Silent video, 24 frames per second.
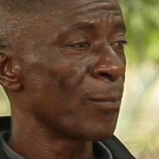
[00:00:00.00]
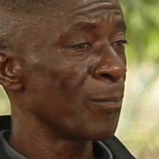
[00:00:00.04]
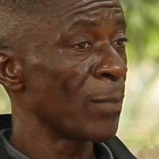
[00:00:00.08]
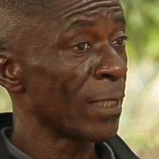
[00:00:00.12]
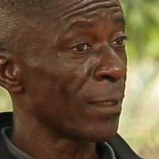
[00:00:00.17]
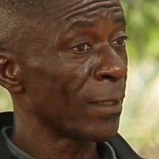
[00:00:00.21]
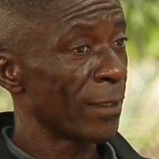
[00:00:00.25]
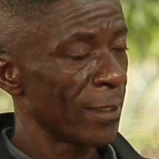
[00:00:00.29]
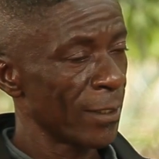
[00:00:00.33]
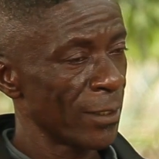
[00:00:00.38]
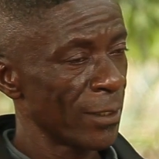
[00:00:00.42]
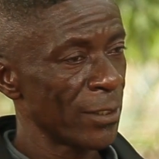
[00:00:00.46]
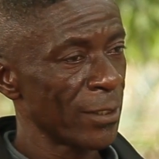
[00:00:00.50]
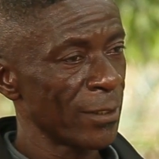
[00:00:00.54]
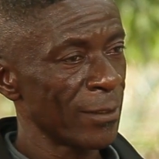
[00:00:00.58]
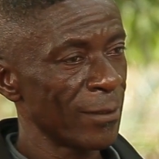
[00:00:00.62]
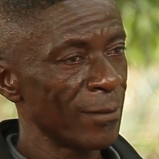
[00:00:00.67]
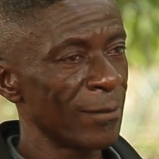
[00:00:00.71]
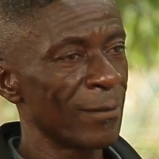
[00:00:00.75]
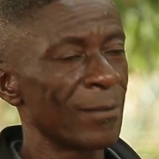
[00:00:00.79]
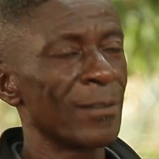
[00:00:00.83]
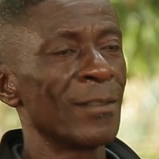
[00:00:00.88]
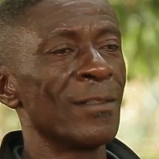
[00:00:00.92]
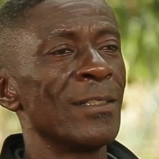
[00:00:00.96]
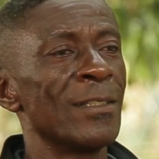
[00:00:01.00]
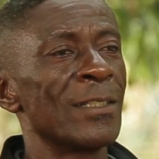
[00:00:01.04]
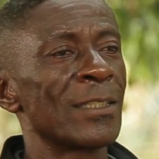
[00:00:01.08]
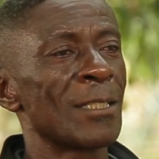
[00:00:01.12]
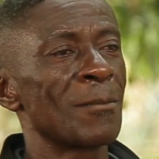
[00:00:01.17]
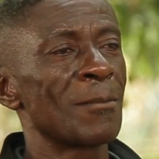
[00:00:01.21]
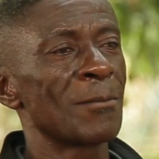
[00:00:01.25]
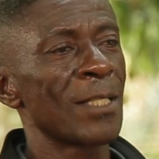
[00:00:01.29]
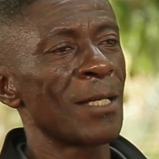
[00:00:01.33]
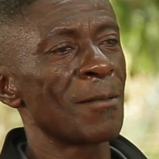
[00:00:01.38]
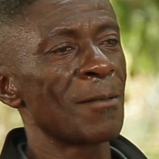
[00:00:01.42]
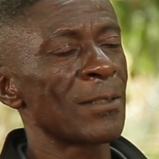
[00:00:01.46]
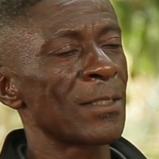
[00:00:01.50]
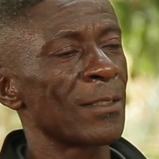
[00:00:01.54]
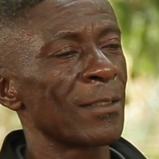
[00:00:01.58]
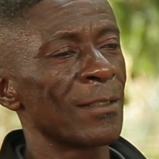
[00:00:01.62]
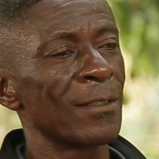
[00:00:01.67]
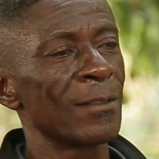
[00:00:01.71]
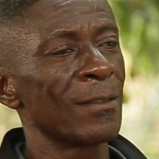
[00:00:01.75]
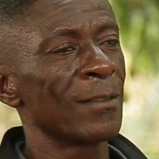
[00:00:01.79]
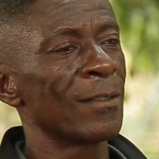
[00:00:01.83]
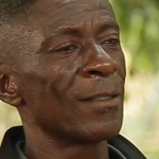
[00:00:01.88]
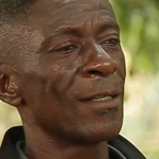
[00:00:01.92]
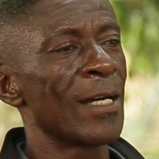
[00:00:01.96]
plantation. Right. Sometimes
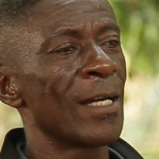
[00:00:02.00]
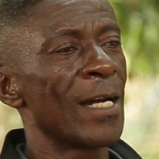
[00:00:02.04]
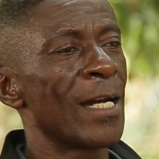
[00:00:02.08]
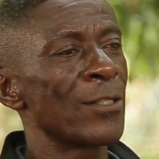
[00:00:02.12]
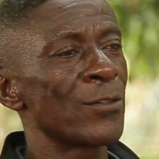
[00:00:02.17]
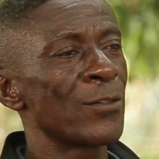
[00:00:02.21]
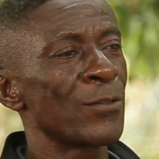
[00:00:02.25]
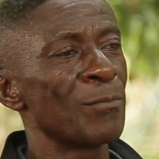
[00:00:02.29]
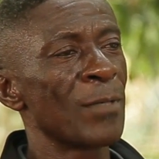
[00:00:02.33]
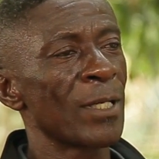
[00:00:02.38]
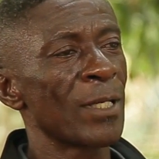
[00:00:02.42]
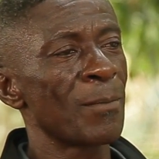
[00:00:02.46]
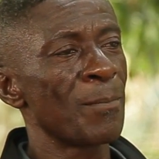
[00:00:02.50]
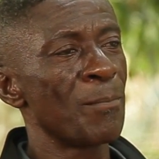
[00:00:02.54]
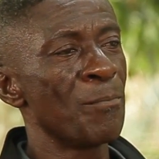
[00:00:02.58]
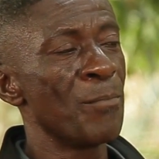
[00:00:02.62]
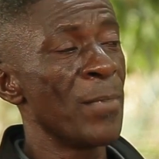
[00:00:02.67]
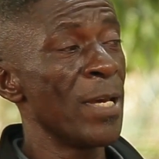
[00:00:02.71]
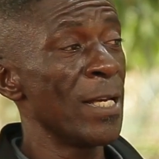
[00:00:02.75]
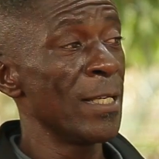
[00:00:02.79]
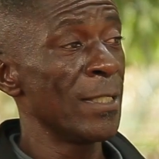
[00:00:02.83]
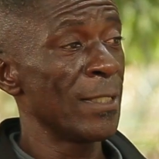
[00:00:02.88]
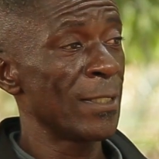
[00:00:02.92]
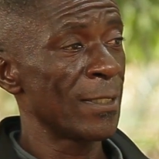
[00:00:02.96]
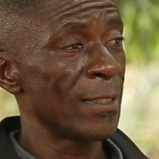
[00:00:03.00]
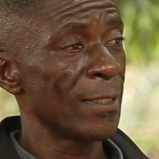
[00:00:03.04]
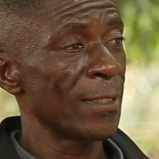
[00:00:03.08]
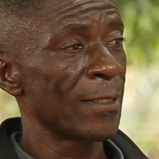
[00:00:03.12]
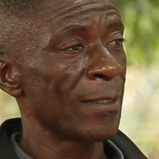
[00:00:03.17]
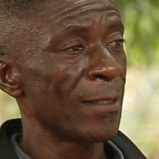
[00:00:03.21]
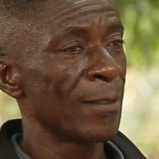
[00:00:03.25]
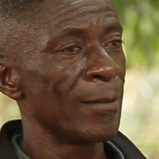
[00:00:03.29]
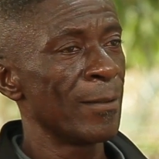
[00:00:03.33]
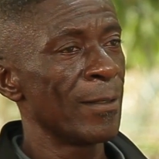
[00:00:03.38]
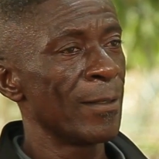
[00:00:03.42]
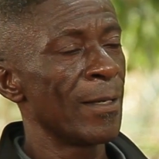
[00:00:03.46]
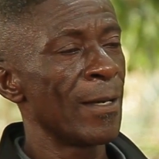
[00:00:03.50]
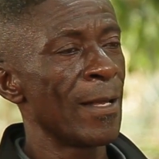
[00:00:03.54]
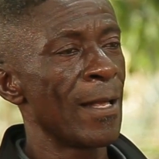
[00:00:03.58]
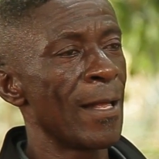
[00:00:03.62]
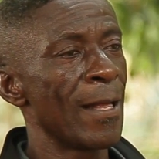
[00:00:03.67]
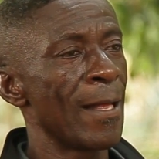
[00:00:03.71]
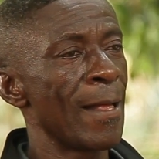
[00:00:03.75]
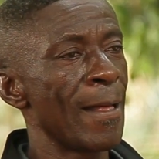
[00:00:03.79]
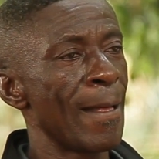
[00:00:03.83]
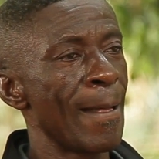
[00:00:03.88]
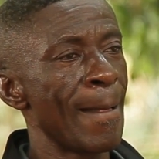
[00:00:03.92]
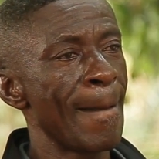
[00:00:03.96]
I used to make maize,
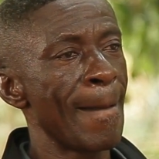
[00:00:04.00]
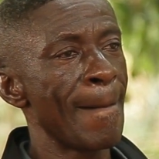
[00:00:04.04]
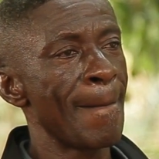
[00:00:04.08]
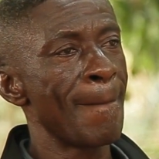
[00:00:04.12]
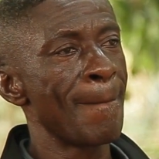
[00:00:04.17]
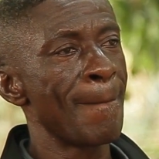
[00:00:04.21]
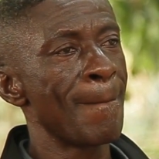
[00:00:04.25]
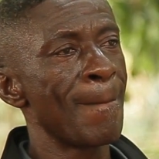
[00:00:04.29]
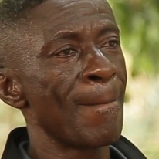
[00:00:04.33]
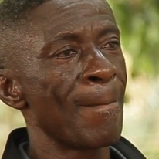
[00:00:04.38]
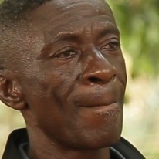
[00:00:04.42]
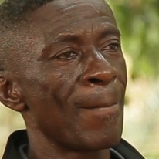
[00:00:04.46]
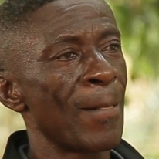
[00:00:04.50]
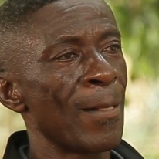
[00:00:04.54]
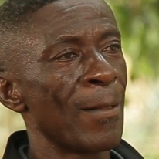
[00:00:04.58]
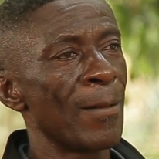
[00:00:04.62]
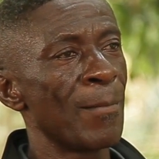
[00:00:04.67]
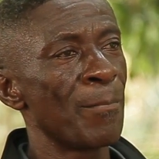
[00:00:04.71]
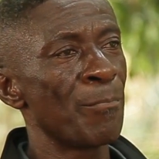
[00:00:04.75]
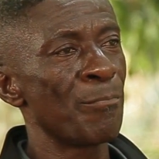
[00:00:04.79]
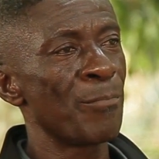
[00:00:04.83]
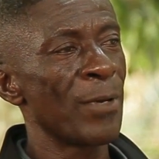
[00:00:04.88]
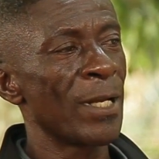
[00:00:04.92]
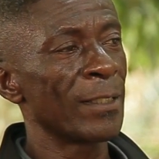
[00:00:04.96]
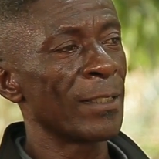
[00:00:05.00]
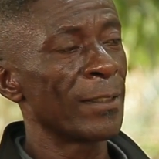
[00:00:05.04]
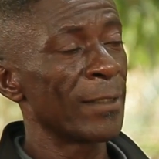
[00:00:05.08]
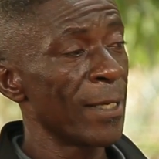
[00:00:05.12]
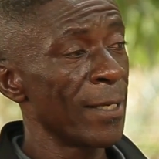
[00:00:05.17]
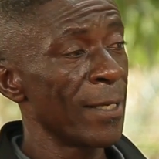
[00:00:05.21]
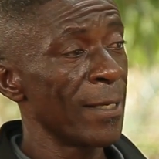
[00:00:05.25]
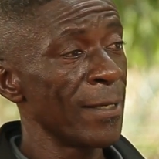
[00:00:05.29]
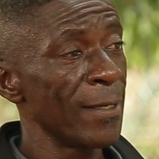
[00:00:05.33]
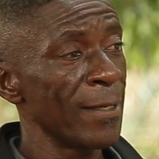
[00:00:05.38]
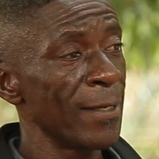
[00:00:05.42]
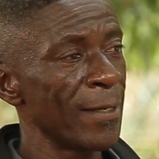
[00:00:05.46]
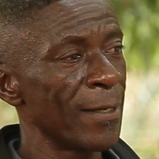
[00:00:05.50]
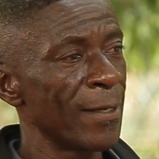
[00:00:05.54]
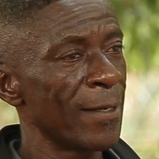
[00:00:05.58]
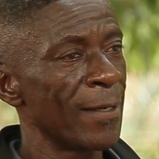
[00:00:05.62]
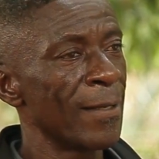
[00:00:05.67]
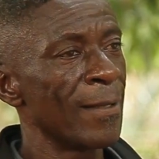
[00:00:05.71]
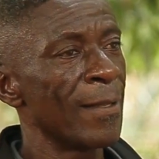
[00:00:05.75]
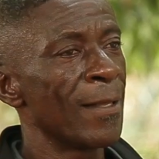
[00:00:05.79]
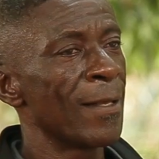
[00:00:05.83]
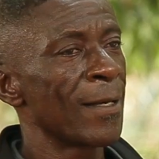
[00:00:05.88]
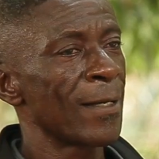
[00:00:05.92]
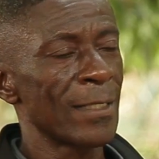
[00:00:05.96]
um, plantain,
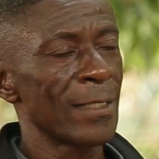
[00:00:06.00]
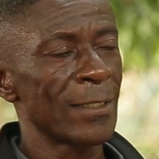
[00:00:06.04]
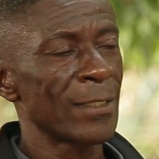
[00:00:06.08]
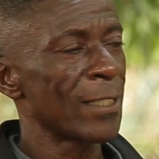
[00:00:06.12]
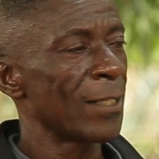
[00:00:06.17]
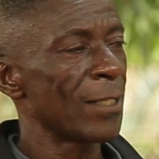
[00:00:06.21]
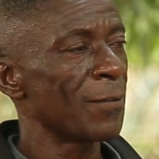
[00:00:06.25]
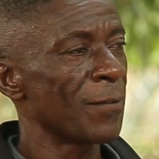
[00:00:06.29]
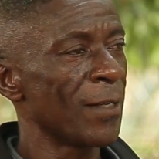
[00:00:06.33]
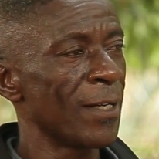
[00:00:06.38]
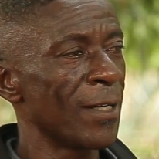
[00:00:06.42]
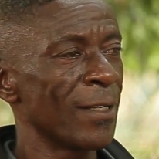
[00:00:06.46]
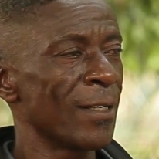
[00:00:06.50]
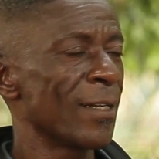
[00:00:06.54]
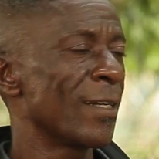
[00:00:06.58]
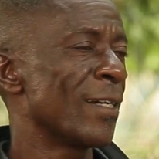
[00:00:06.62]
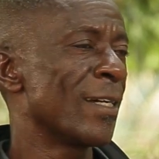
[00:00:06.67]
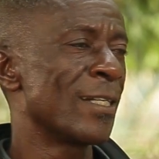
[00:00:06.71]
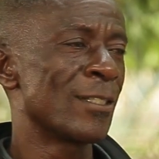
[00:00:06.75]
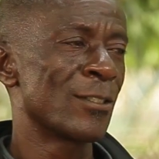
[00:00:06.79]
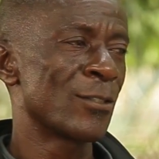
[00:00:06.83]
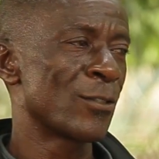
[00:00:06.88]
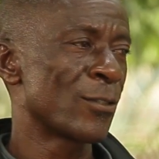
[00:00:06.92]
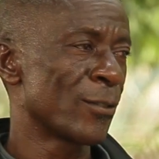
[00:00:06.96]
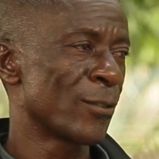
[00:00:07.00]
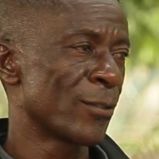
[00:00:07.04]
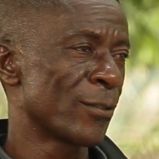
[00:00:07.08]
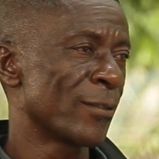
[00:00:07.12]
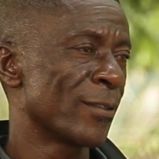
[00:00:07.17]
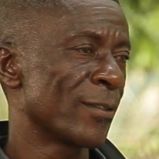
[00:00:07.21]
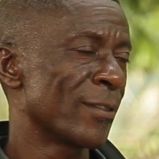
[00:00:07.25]
okay. cassava, and so on.